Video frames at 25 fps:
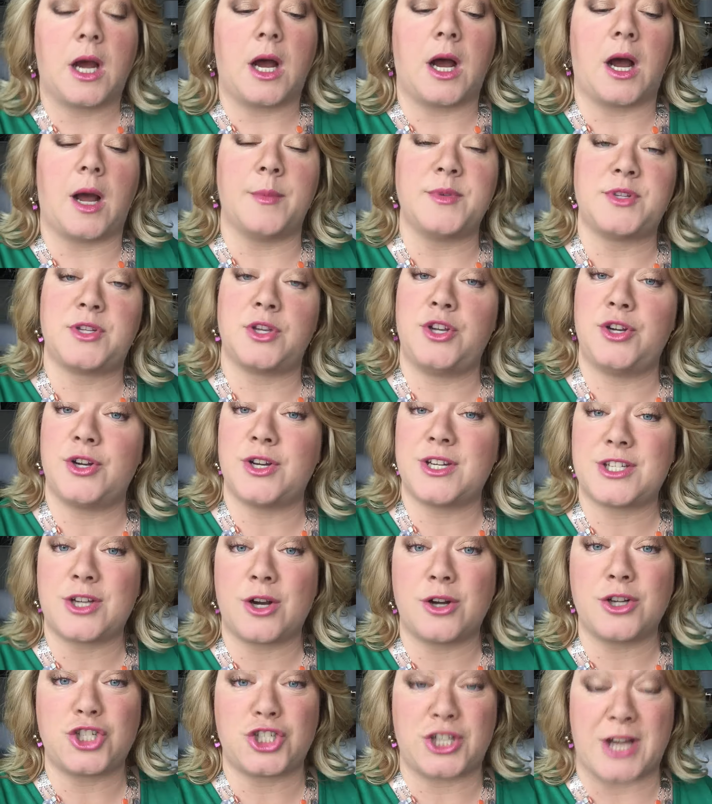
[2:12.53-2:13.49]
Um, so you just
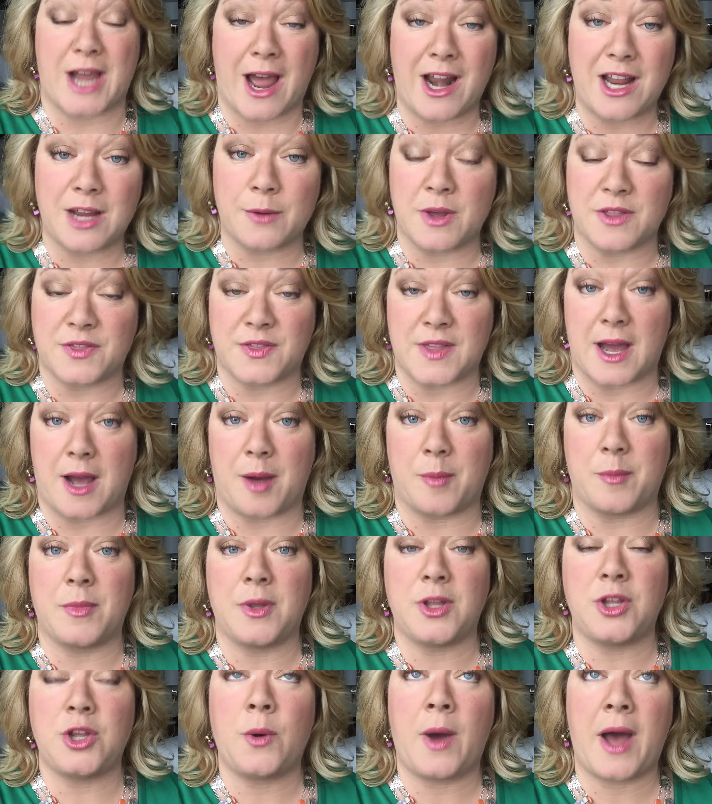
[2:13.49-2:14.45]
start chatting with
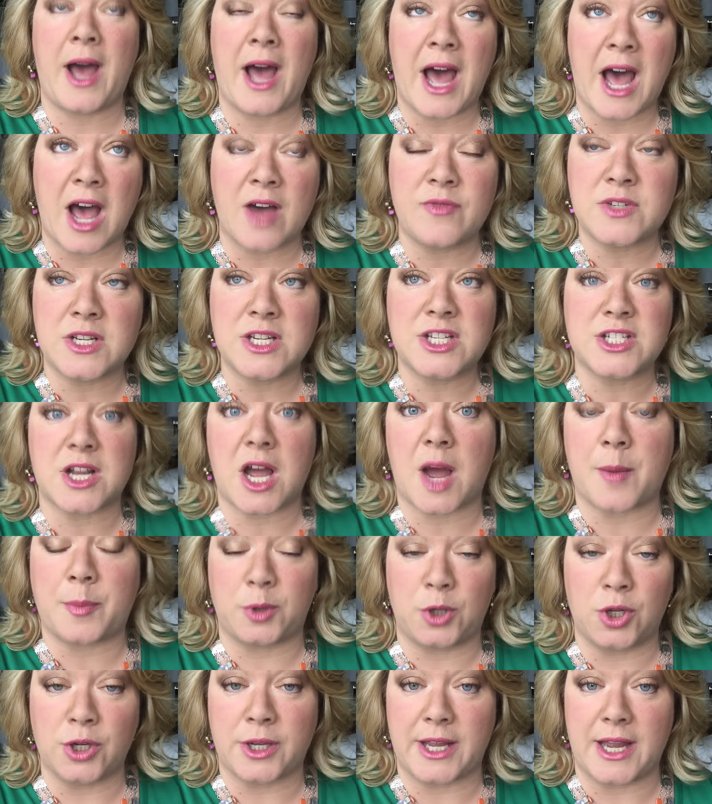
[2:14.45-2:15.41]
them. You have to
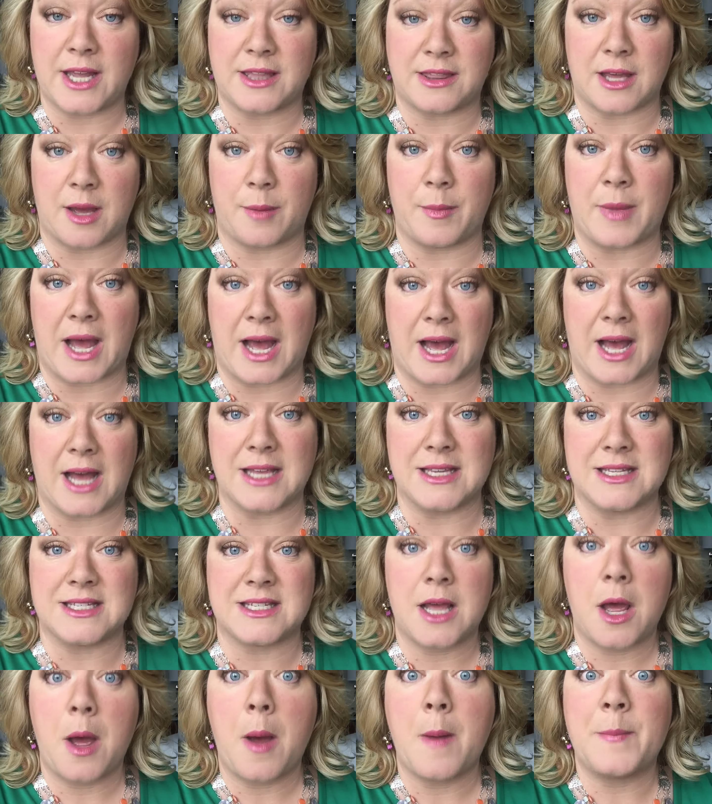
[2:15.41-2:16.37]
stop looking at them
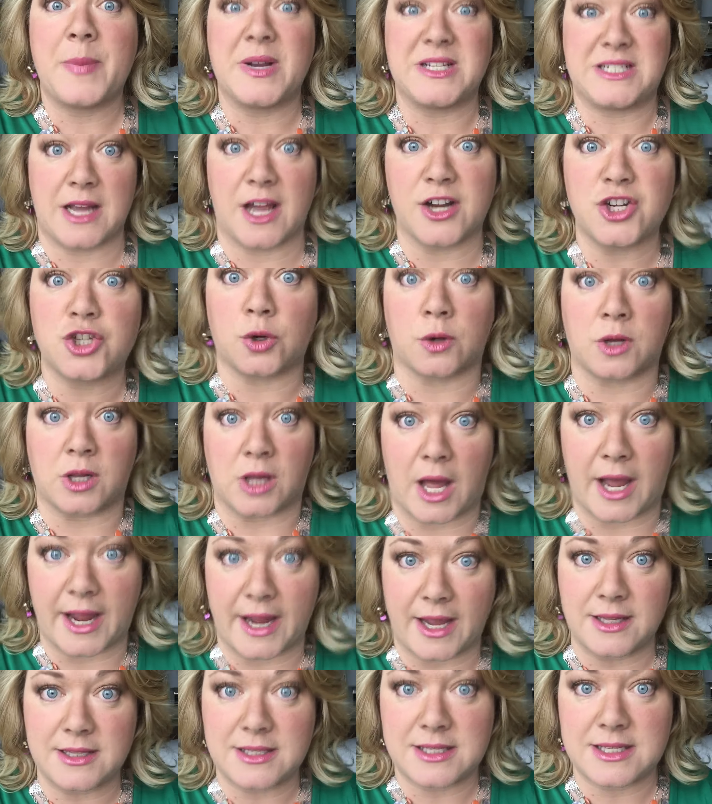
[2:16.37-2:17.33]
as potential
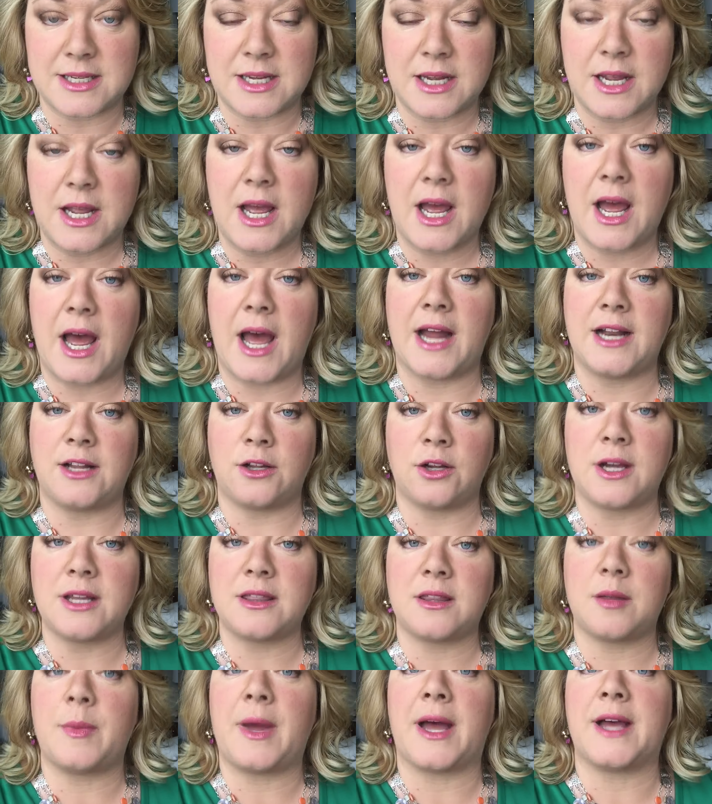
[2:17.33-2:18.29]
clients and look
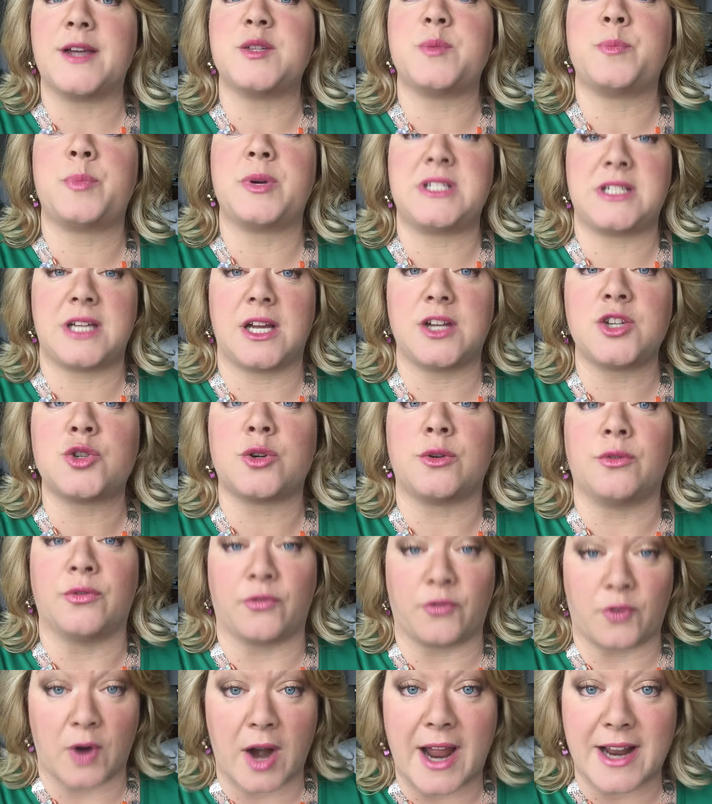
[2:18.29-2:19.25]
at them as potential
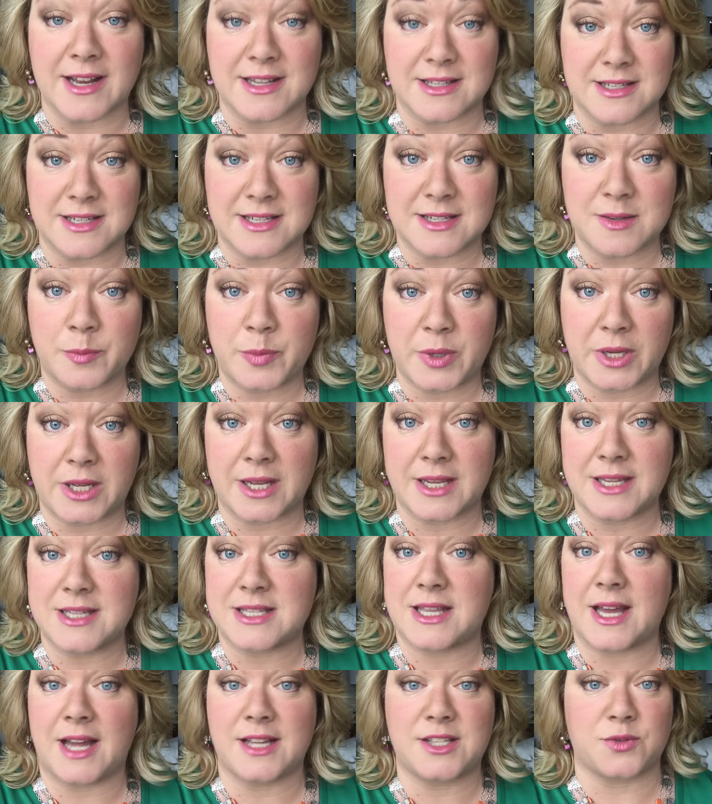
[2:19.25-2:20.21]
friends
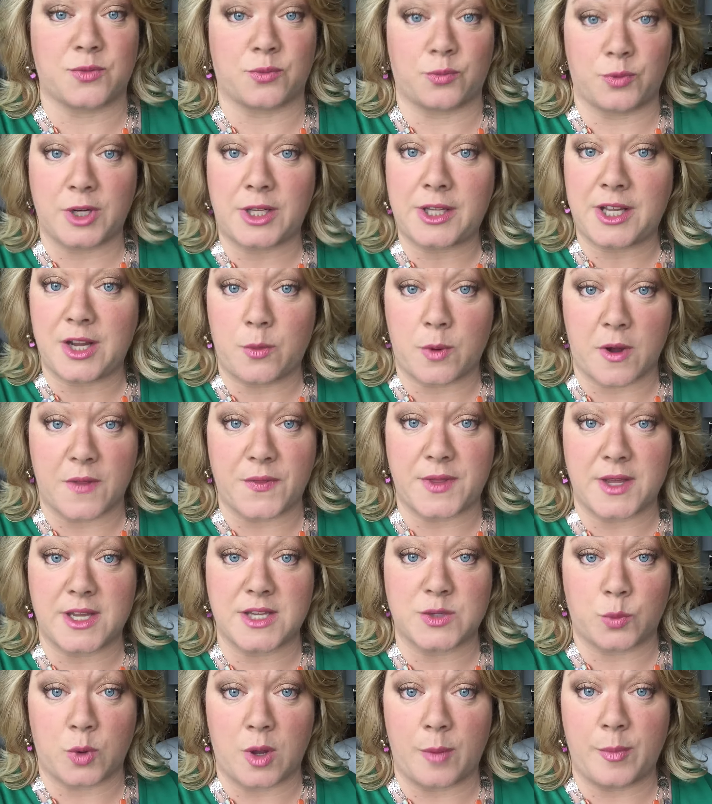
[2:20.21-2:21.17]
because that's really what
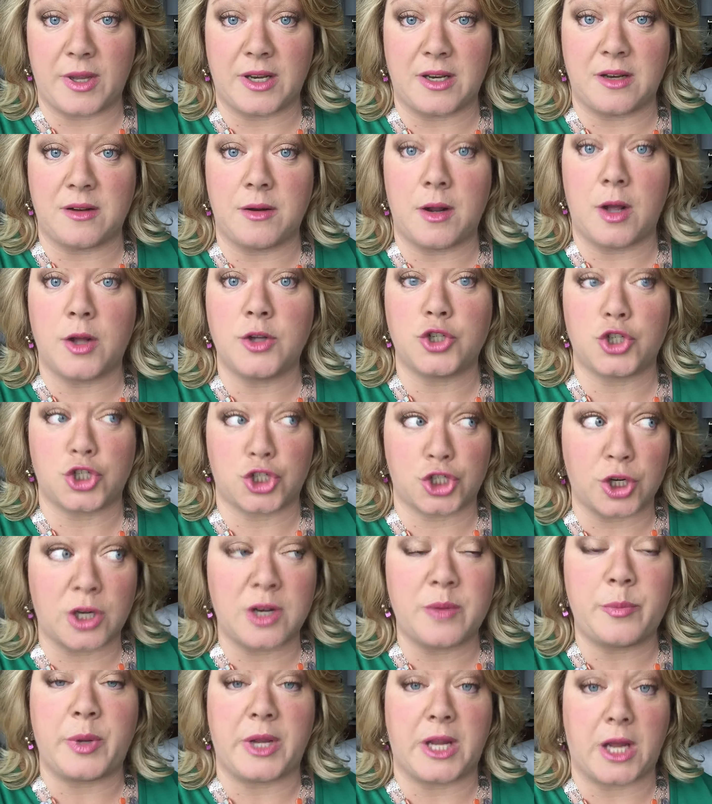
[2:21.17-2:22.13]
these women
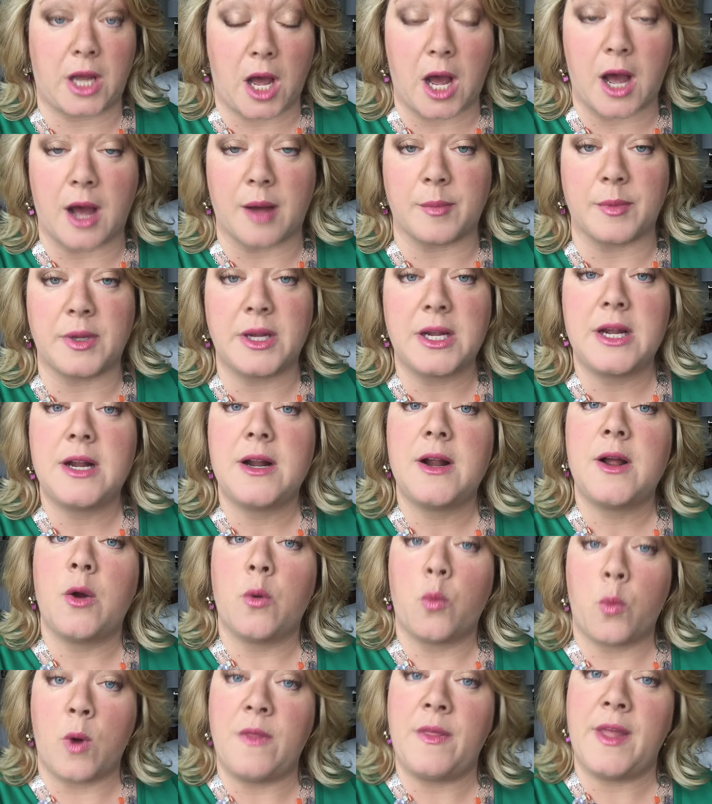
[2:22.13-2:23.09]
should become
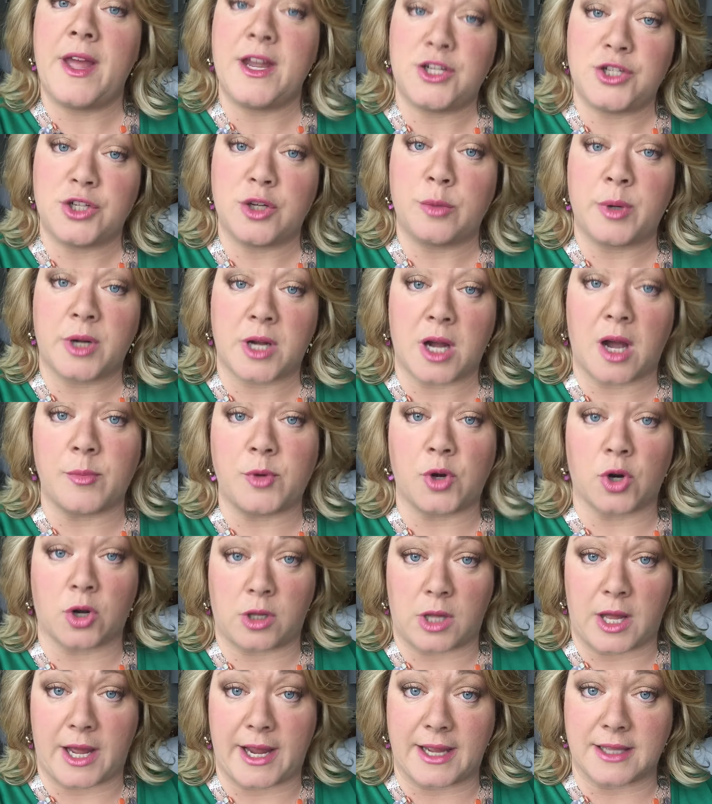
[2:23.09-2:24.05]
when they do become your
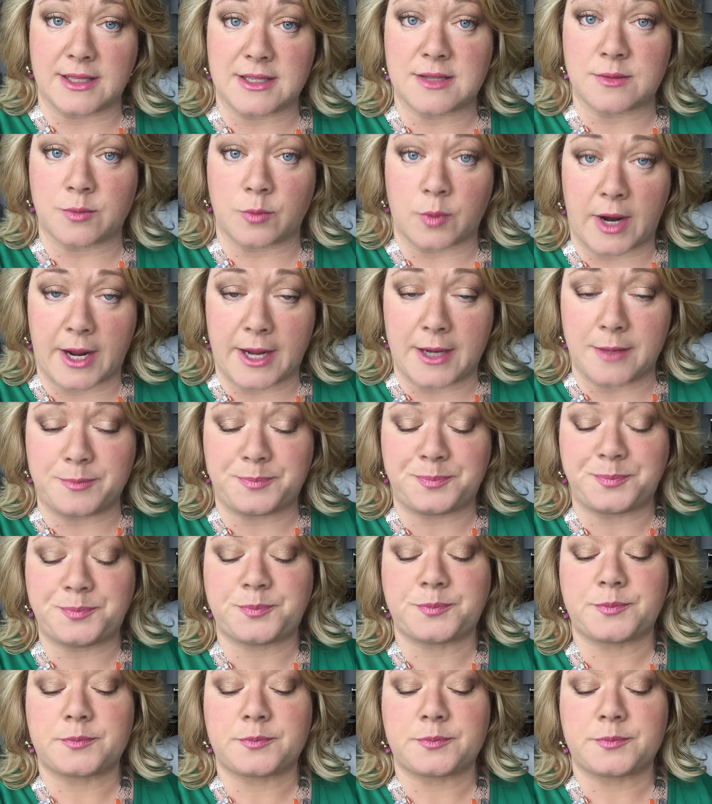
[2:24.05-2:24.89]
clients, right?